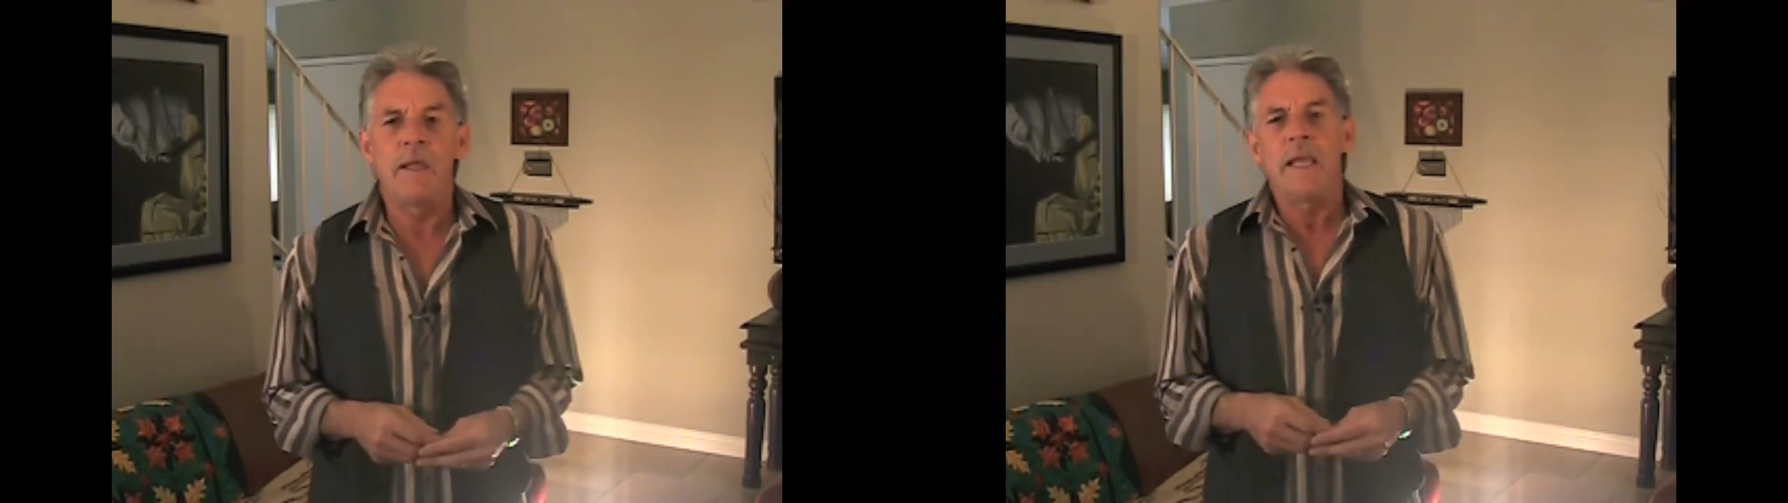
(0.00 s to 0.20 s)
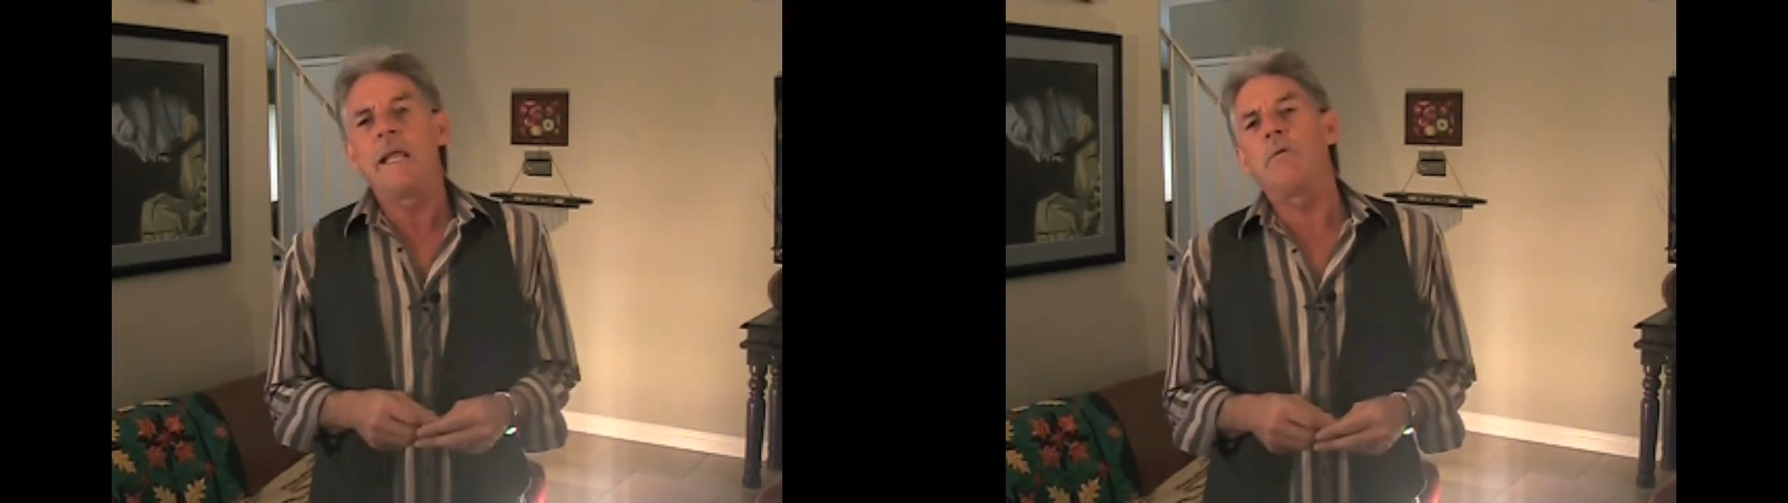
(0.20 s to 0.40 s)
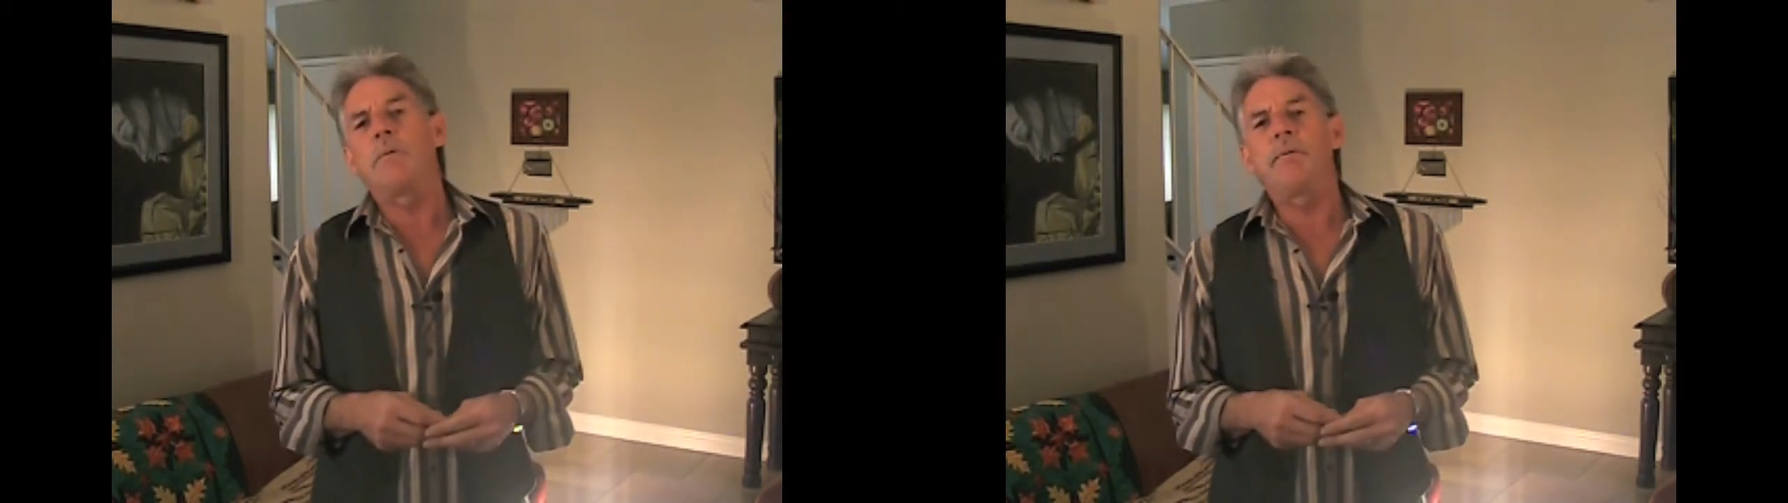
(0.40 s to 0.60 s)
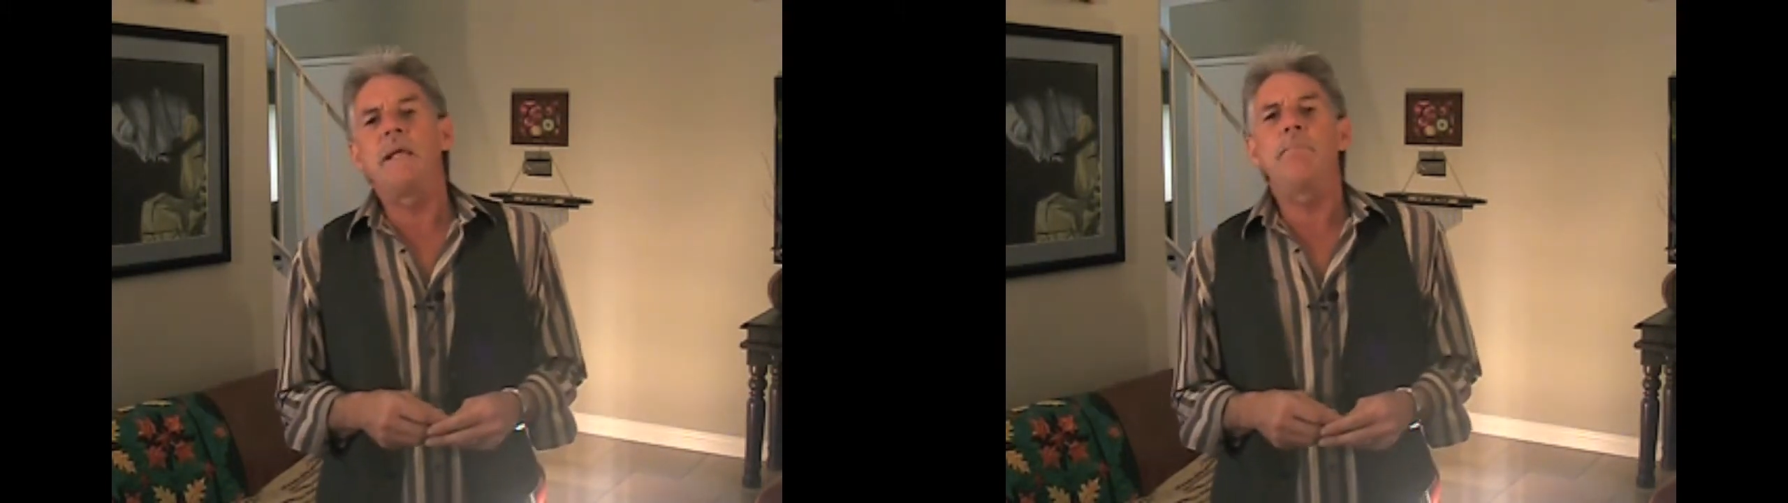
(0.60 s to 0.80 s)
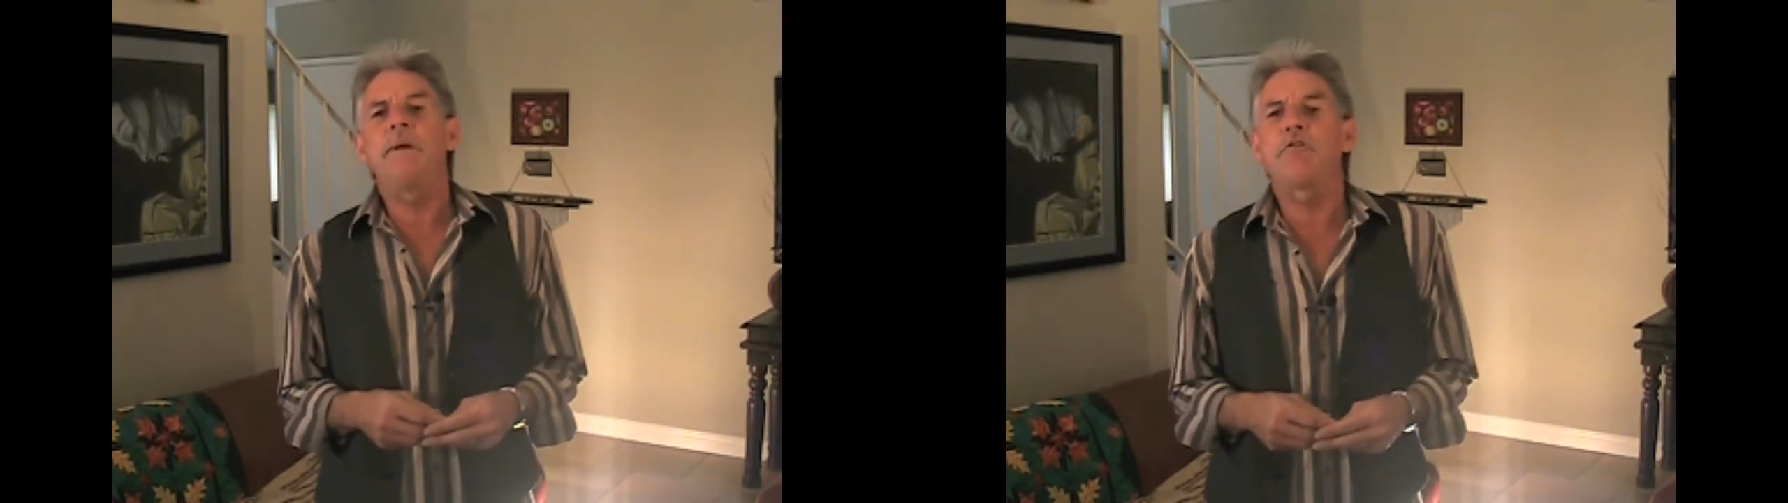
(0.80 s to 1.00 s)
He would
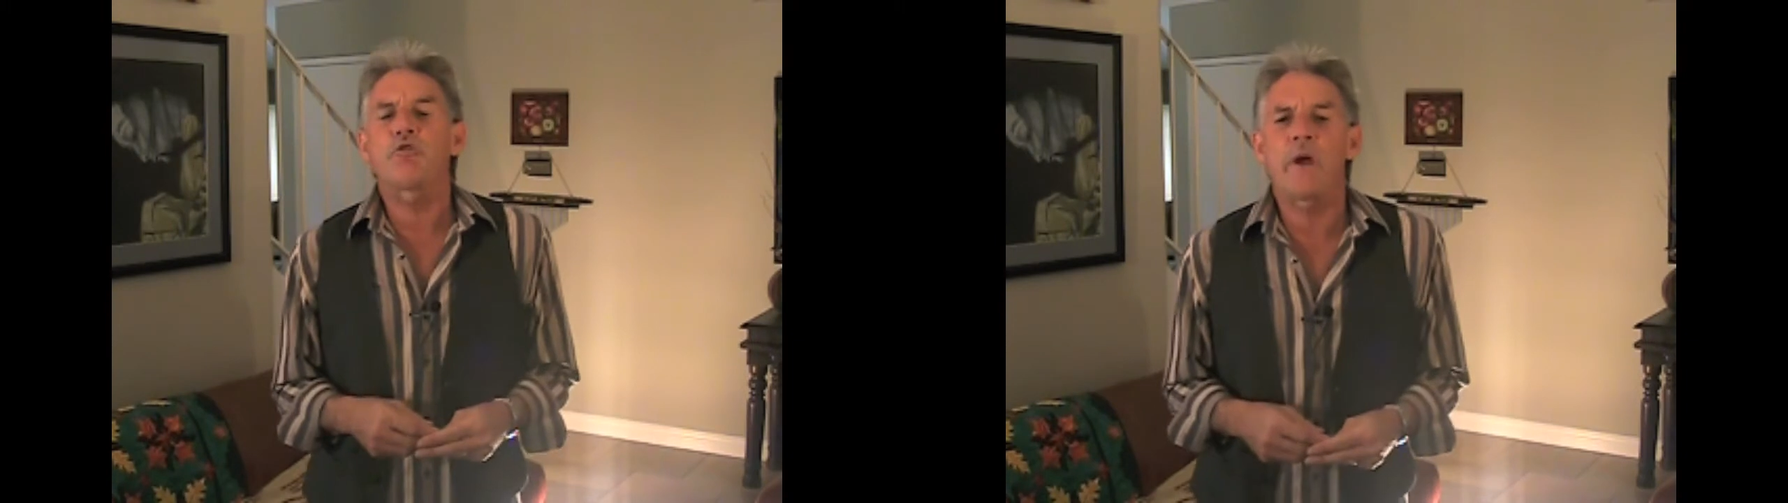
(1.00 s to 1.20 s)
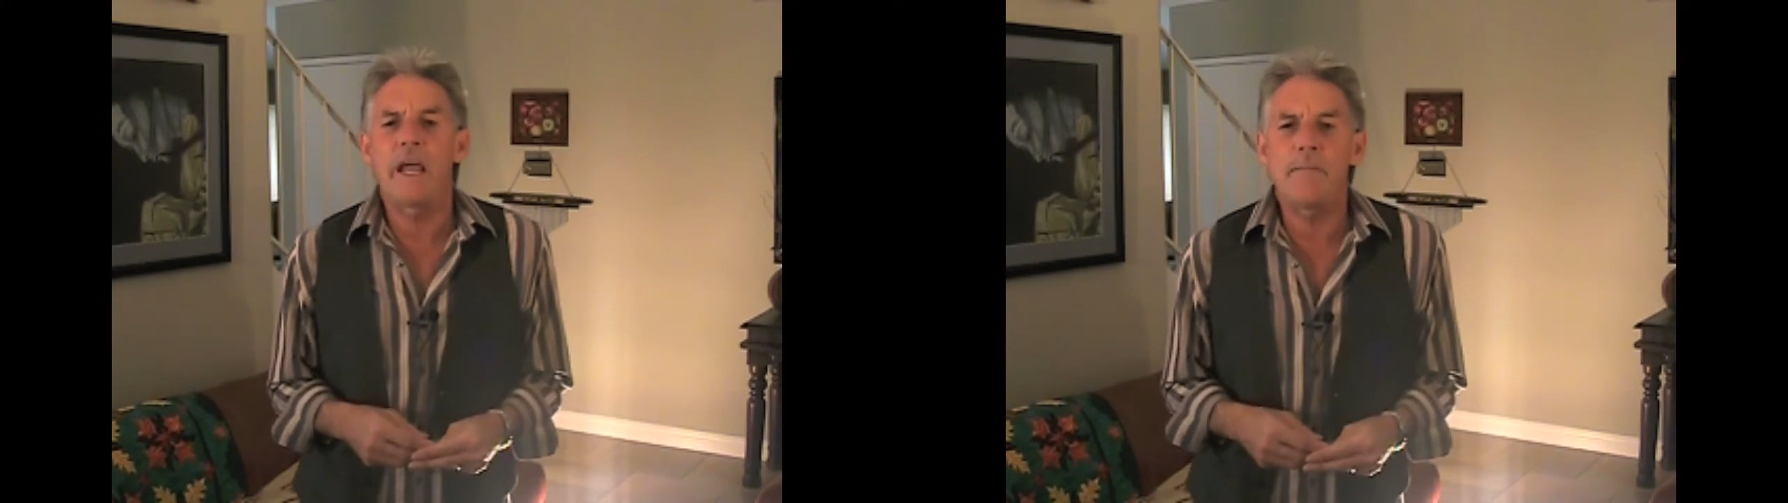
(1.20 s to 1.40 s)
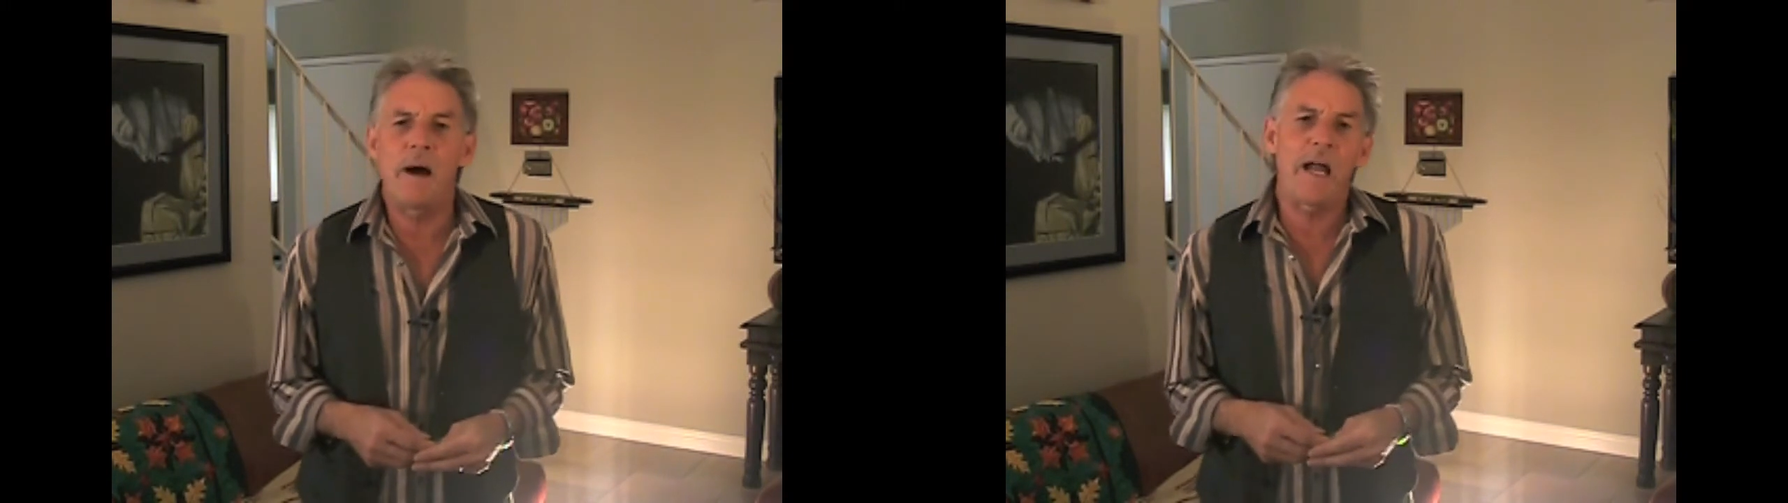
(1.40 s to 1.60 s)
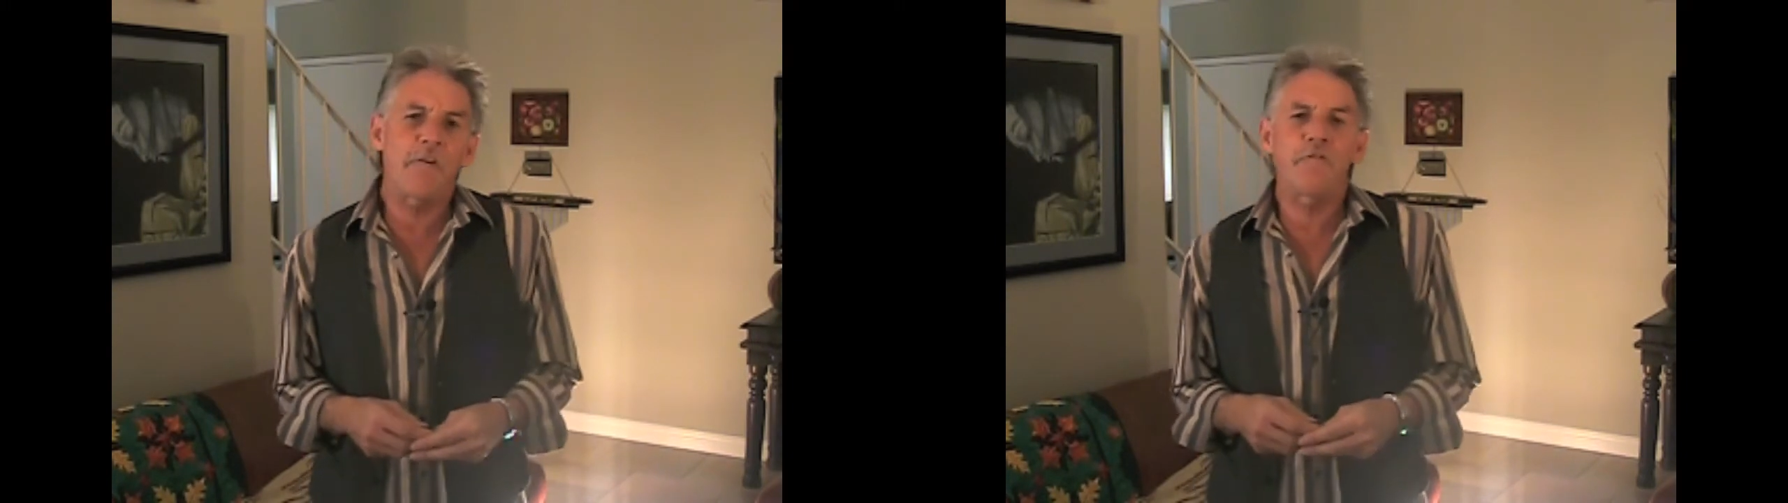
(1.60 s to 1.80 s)
be betrayed by a